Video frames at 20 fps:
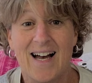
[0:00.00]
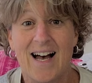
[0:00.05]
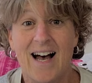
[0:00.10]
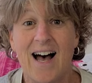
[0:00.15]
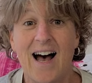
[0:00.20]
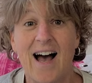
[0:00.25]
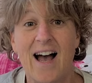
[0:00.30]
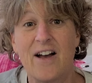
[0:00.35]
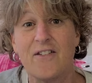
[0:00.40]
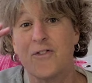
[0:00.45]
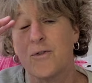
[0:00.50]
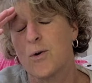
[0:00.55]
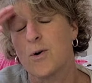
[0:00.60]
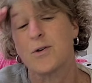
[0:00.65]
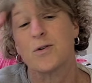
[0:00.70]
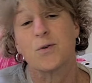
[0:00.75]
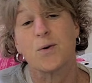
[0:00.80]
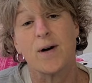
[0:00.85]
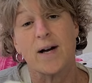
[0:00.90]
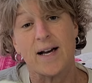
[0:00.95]
Hi,
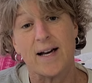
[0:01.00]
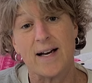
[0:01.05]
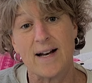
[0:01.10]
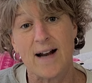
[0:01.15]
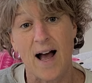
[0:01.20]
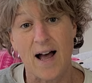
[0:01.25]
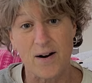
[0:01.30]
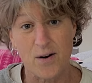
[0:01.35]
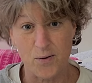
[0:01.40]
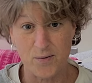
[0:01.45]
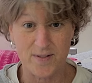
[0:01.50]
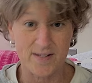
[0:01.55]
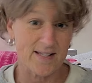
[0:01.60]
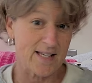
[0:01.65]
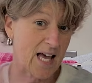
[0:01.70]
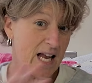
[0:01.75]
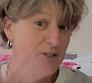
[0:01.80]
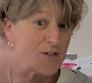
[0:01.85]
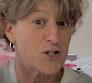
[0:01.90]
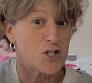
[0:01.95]
fourth grade. I know this is
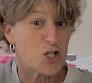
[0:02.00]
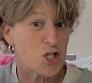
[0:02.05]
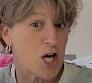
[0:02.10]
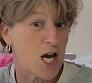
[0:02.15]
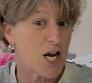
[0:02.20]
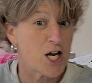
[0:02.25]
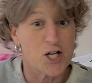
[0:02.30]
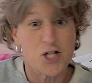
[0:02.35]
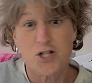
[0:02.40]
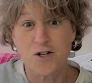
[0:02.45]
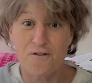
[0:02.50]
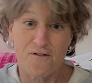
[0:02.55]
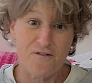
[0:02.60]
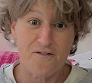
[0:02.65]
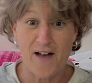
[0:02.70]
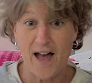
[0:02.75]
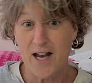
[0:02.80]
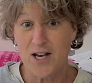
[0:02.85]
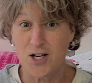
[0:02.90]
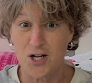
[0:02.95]
kind of a change of
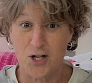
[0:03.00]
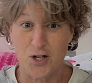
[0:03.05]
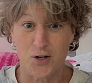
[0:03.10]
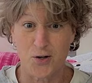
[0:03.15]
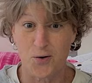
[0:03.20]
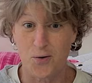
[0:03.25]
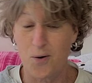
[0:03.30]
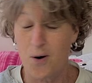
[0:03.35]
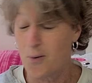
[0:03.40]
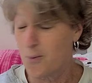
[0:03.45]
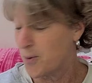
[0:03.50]
venue,